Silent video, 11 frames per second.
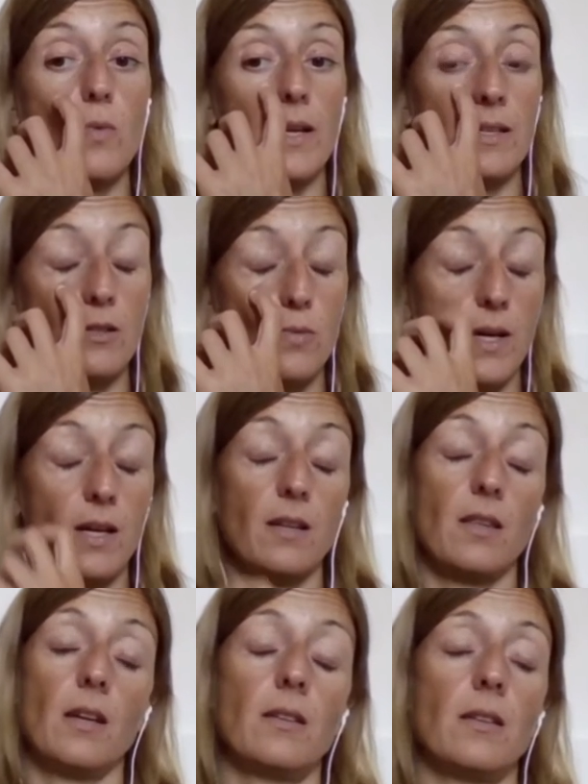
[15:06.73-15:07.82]
why
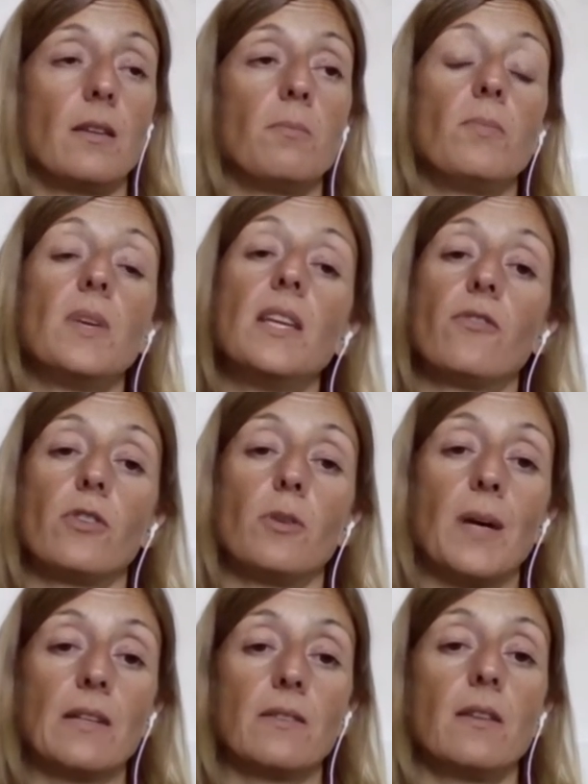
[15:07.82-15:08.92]
I think that the media
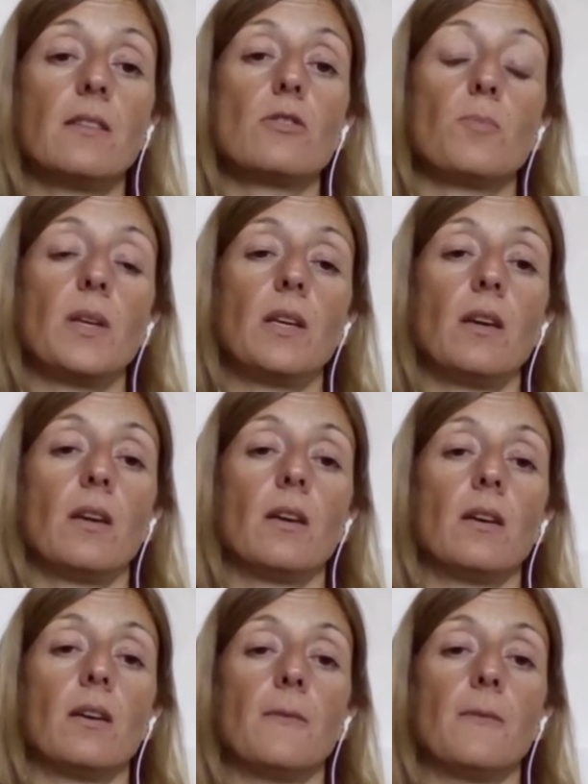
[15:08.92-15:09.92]
freedom act needs to be